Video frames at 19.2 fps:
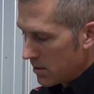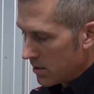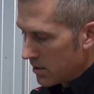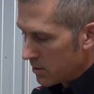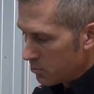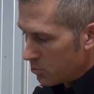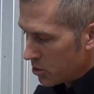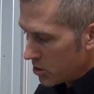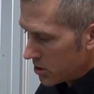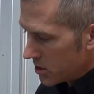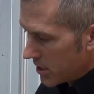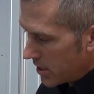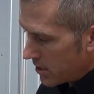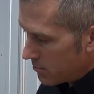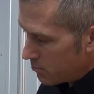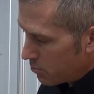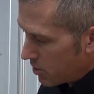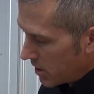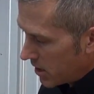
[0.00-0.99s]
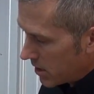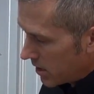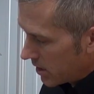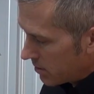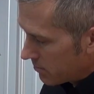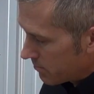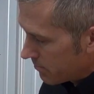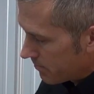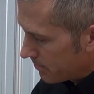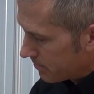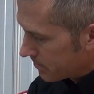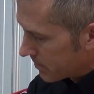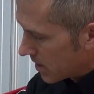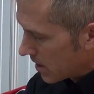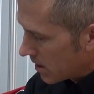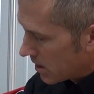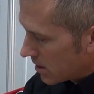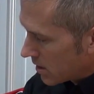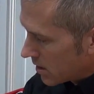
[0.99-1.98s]
Just push that pin in.
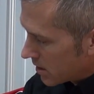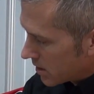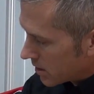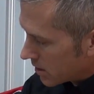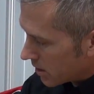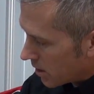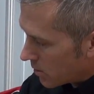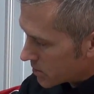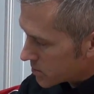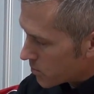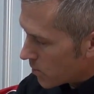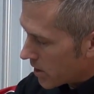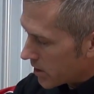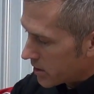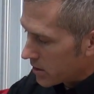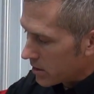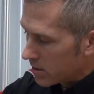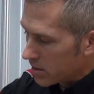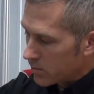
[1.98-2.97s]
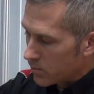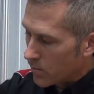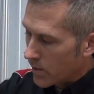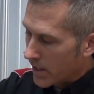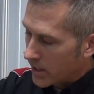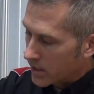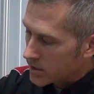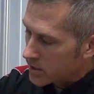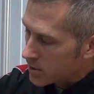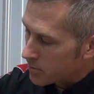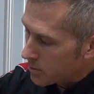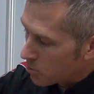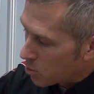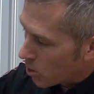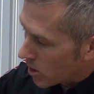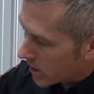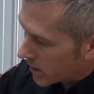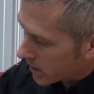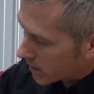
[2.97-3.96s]
You'll always want your rings to be
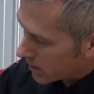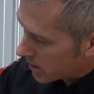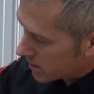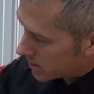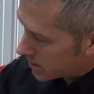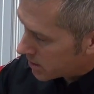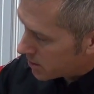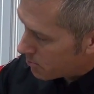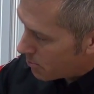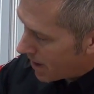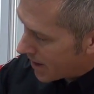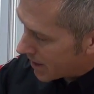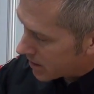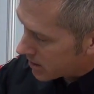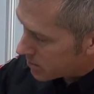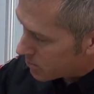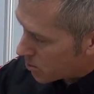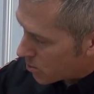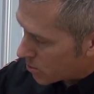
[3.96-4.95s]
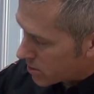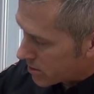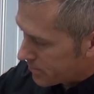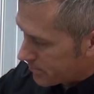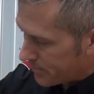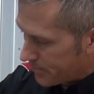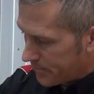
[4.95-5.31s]
pointing to the back of the motor.